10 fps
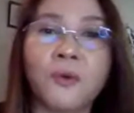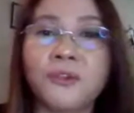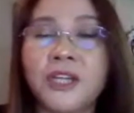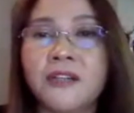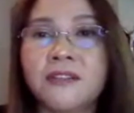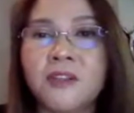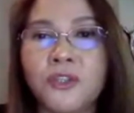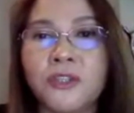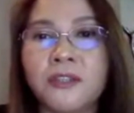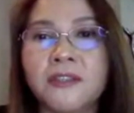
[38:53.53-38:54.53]
focusing on
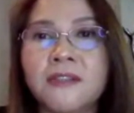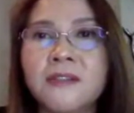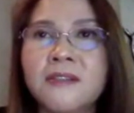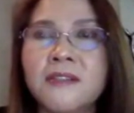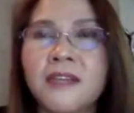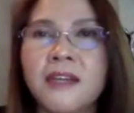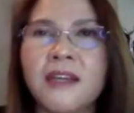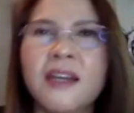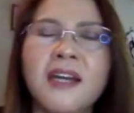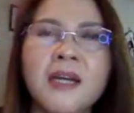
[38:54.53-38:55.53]
social distancing,